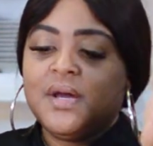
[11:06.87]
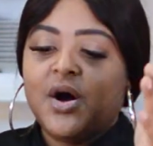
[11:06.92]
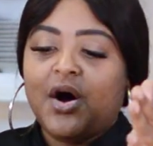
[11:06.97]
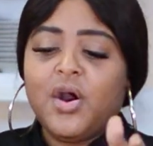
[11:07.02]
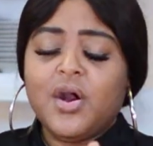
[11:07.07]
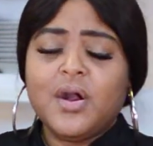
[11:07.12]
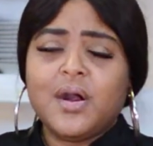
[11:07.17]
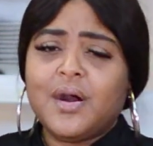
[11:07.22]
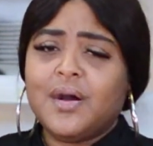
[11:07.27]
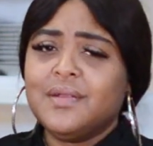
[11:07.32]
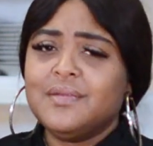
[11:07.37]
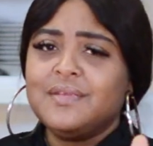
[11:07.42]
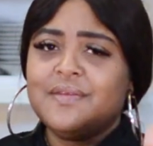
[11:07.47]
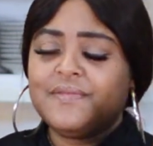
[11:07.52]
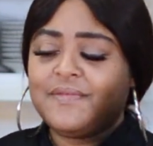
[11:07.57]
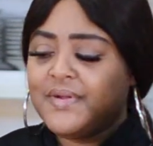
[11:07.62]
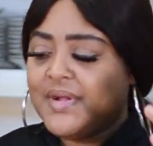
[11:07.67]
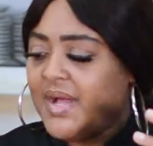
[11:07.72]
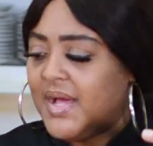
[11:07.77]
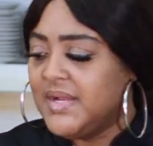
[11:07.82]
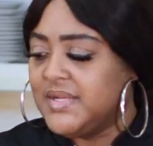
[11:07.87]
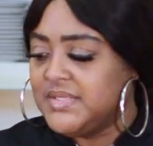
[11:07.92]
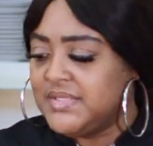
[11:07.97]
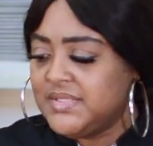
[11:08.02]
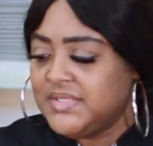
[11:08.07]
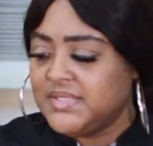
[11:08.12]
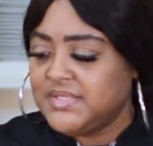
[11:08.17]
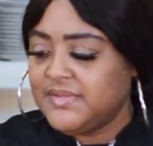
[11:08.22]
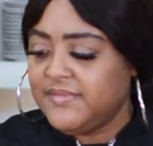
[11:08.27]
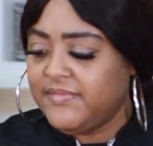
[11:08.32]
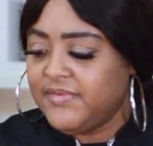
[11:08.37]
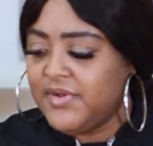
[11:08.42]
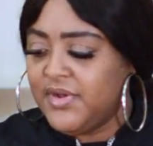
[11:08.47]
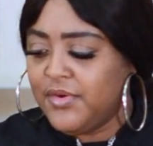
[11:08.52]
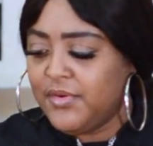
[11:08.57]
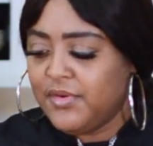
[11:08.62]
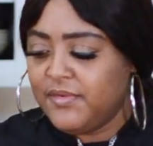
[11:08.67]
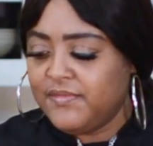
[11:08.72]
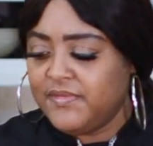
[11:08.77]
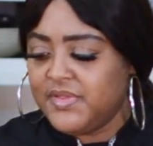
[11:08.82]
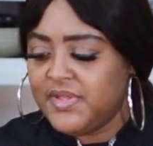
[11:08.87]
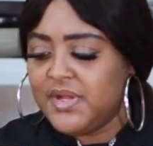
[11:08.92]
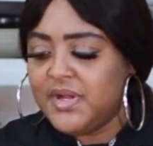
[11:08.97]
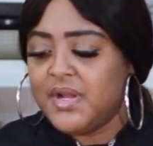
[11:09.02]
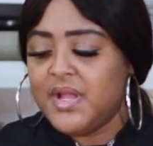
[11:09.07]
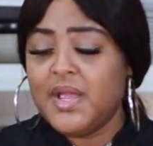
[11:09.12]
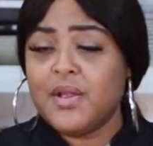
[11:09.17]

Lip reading: all different kind of scents if you go over there.